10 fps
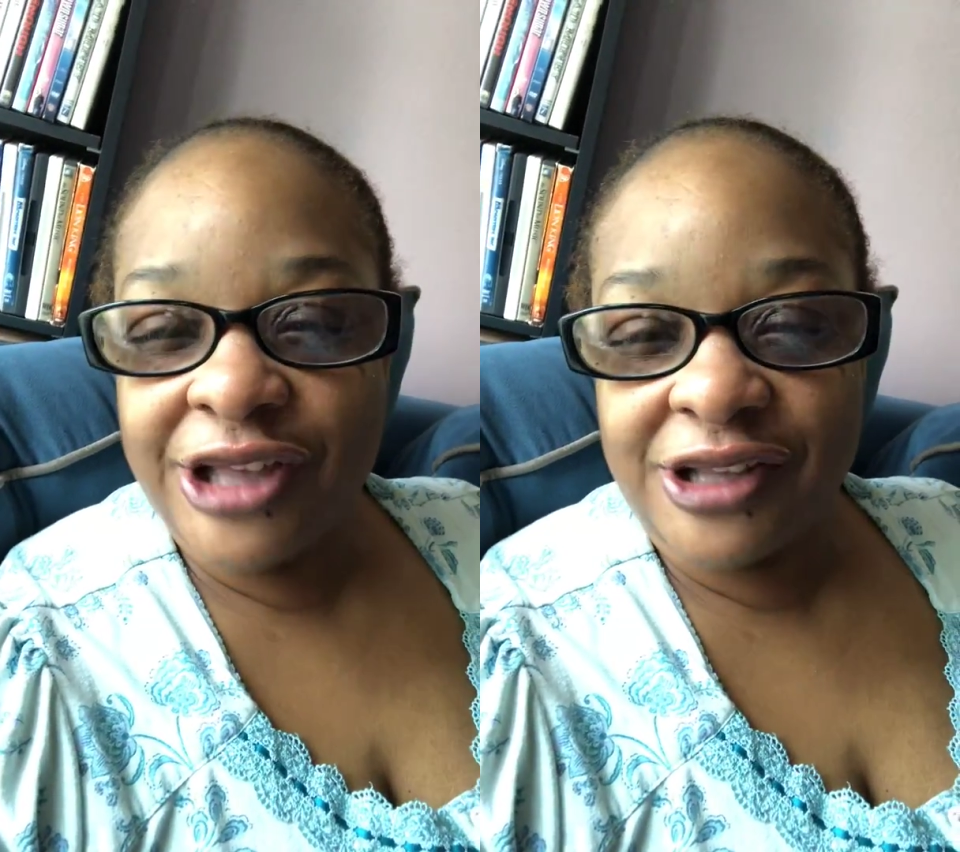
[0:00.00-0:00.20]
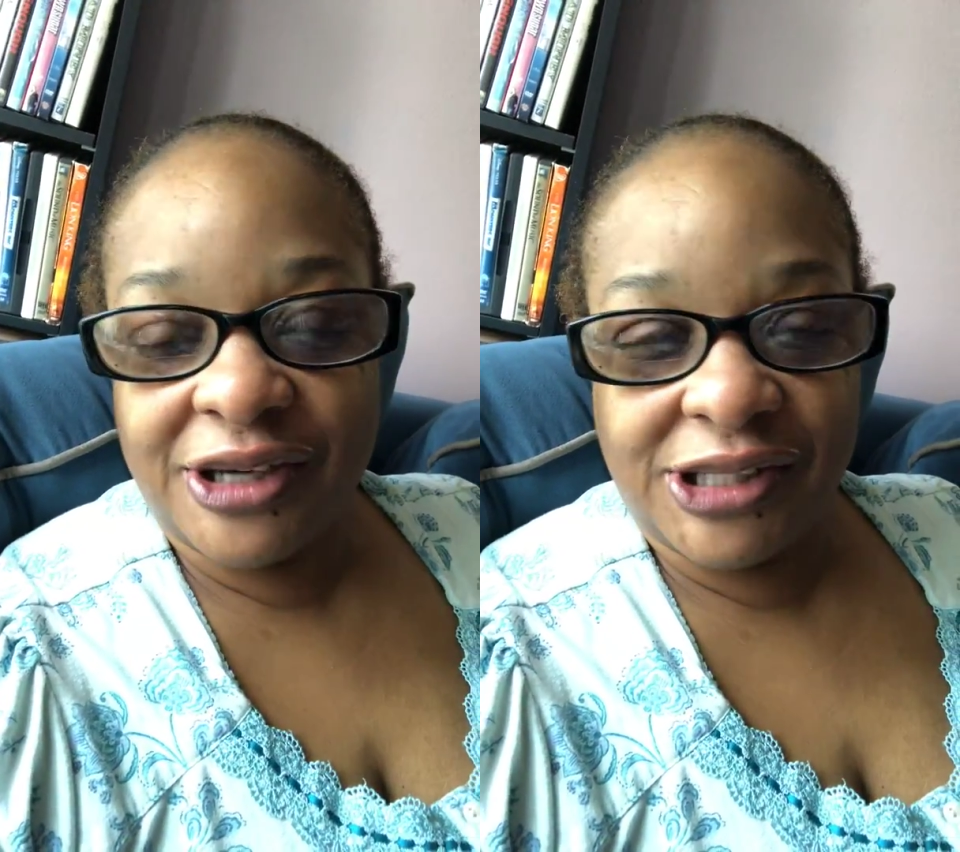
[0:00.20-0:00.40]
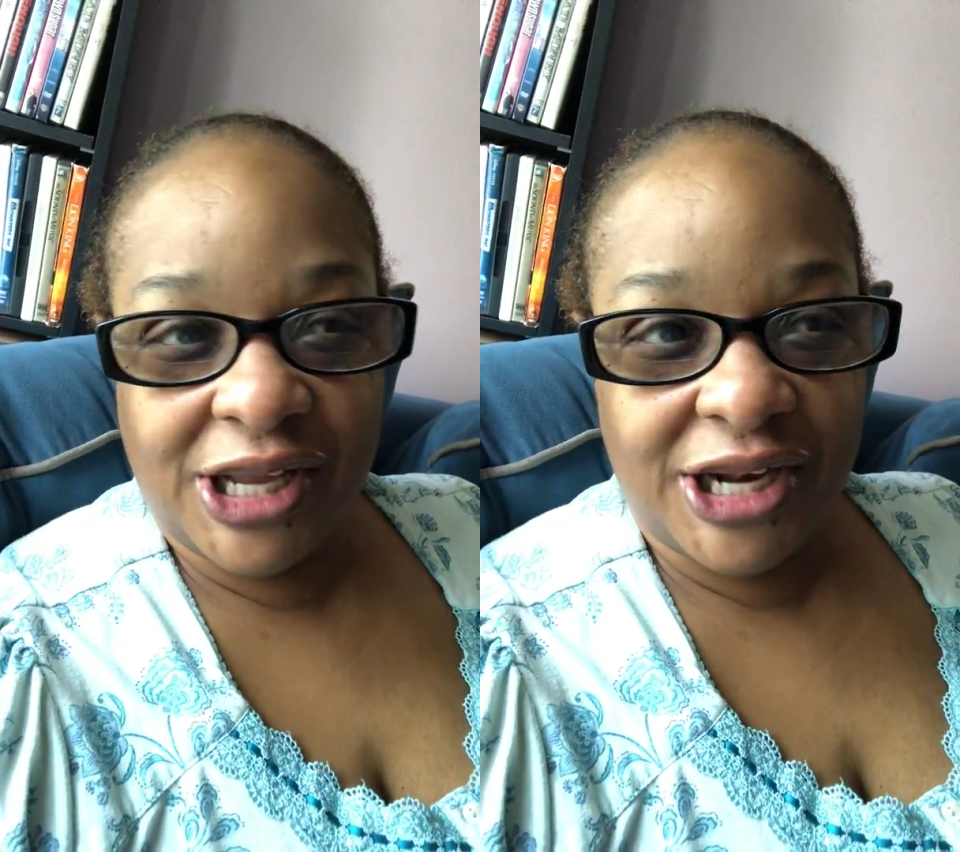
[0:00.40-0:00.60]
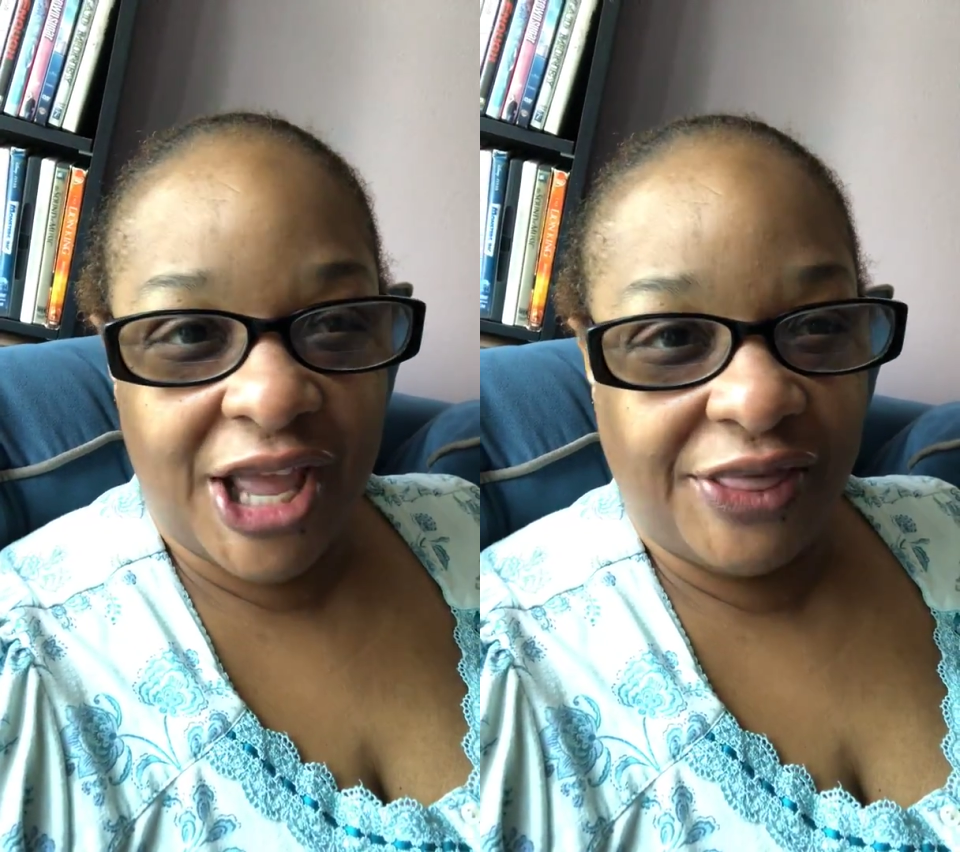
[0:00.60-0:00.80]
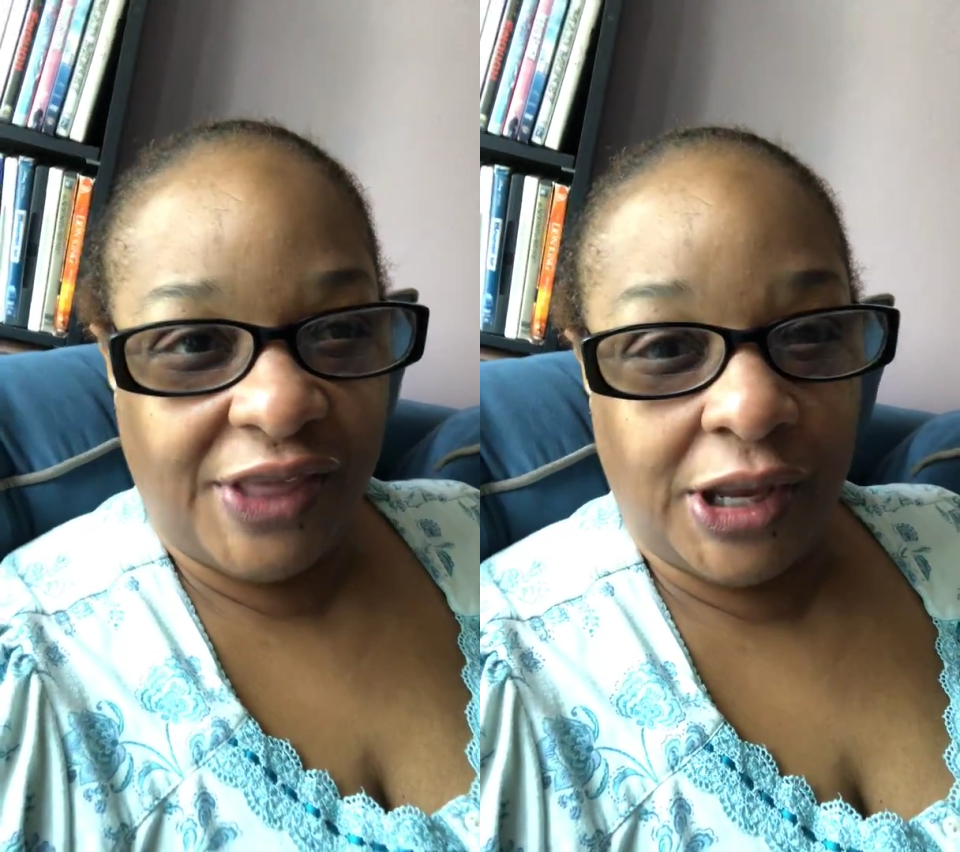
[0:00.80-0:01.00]
start saying
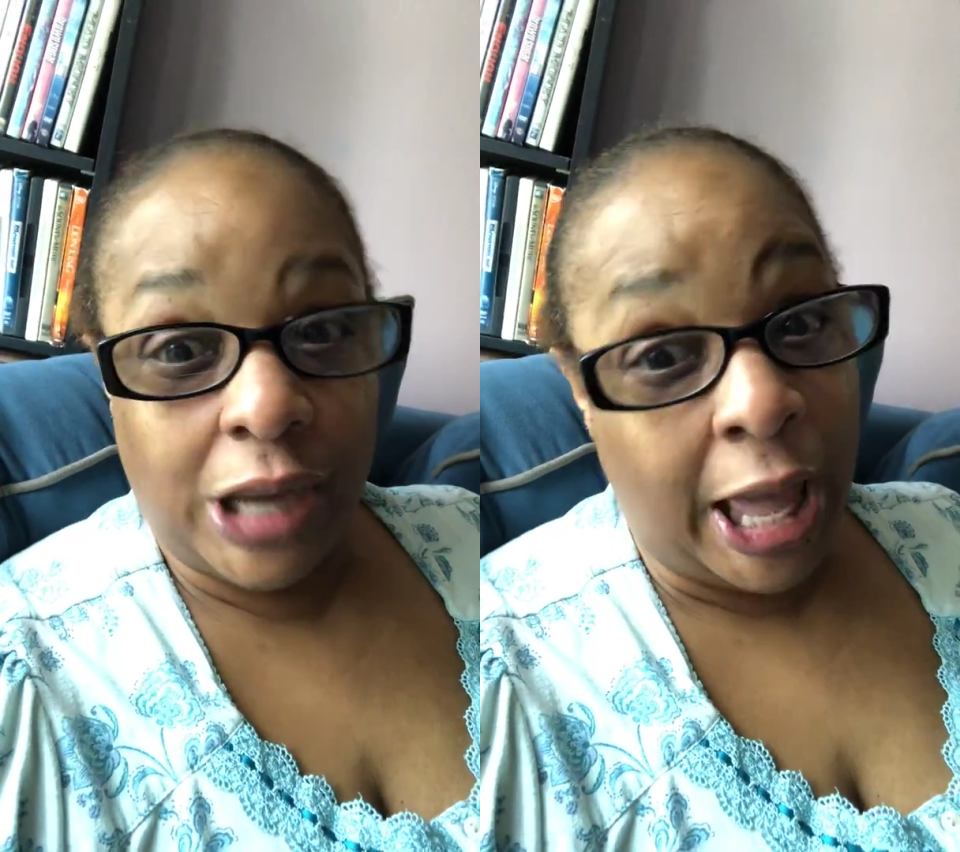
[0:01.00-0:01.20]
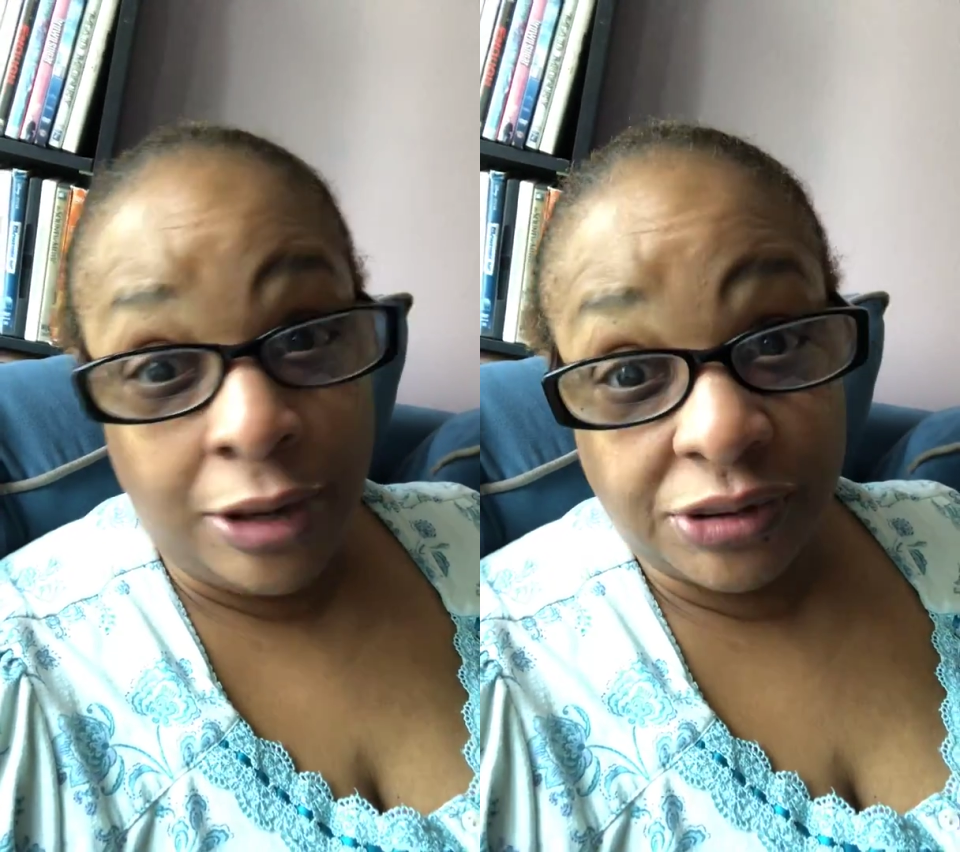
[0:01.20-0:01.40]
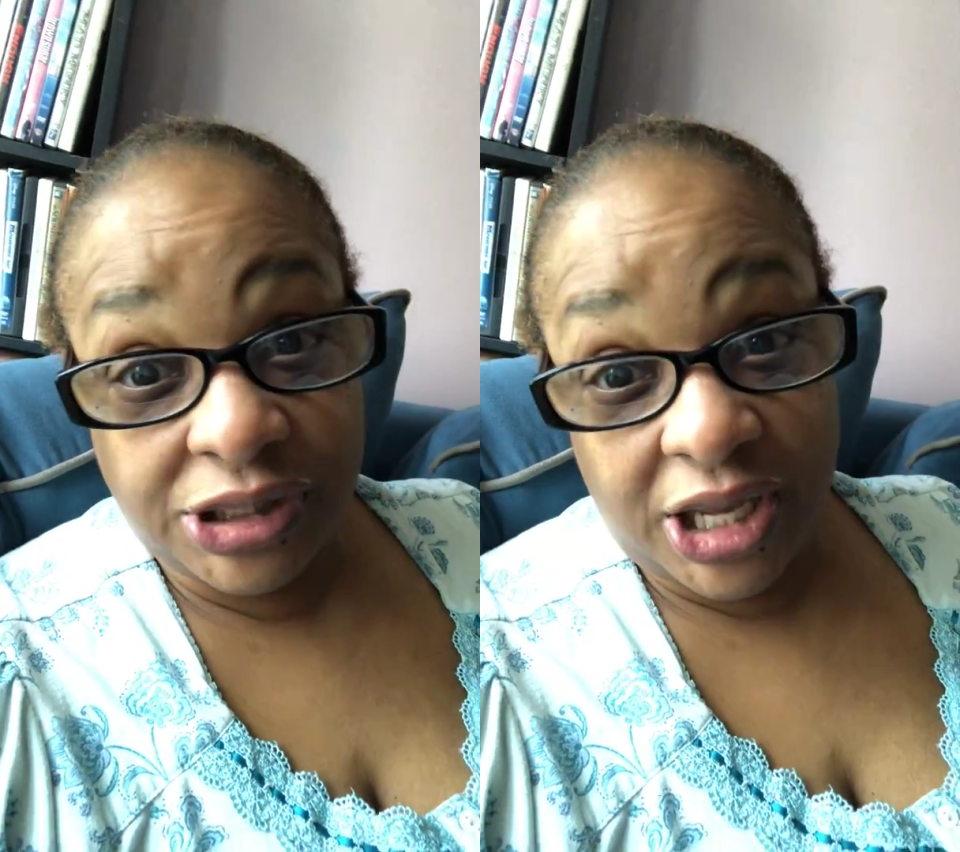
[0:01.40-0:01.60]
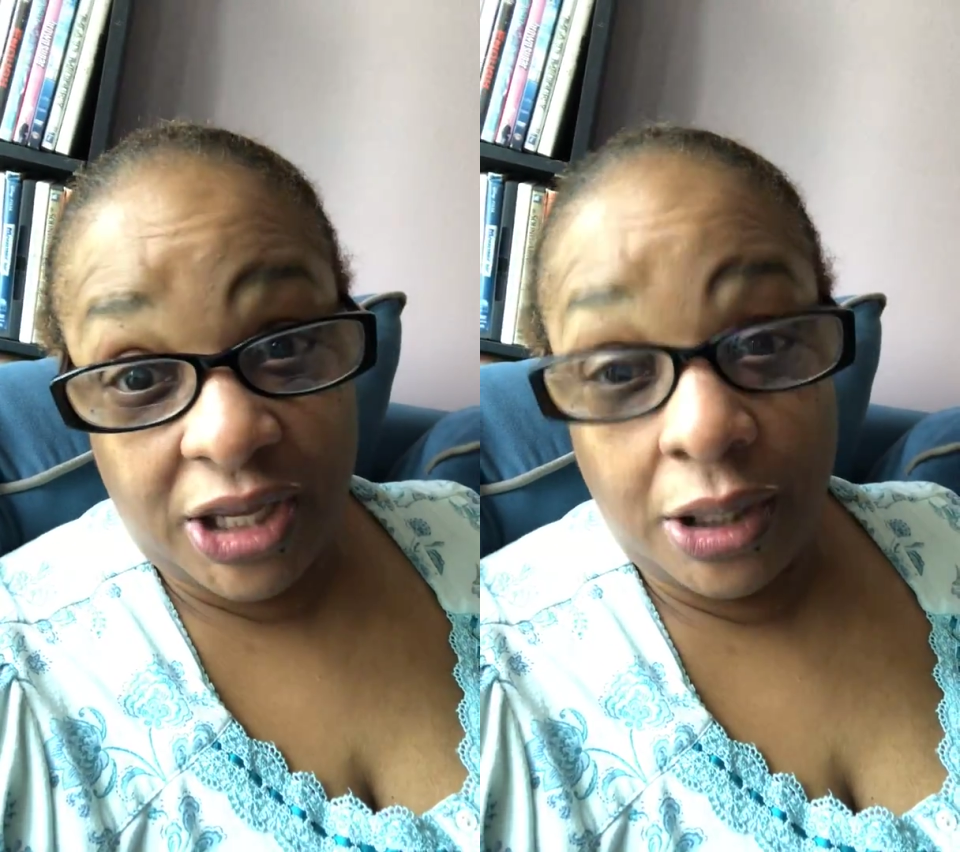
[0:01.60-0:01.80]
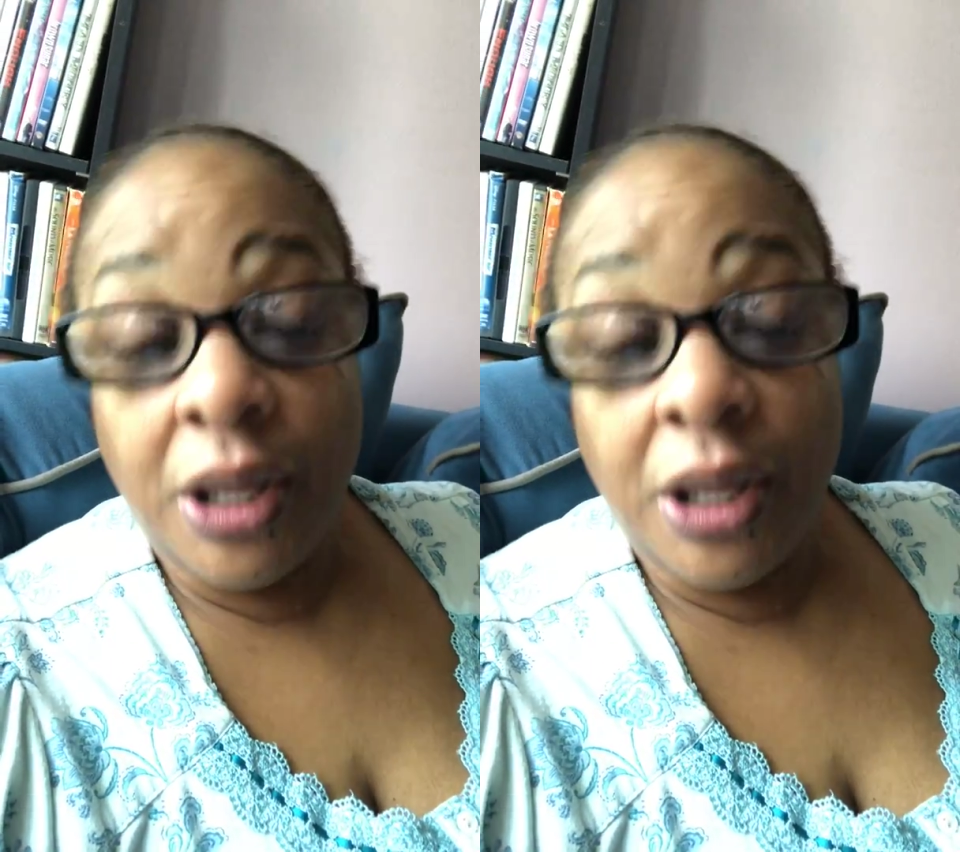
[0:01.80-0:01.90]
that thing, I don't say it.